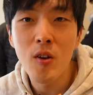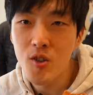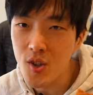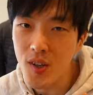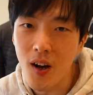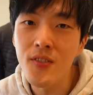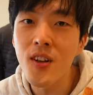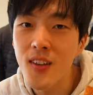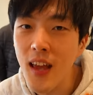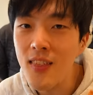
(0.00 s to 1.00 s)
Sure,
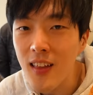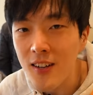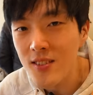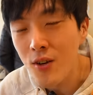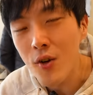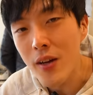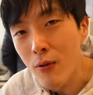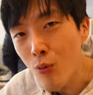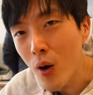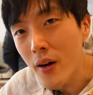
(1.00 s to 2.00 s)
under 10,000
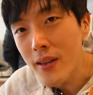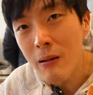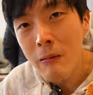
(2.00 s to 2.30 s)
Korean won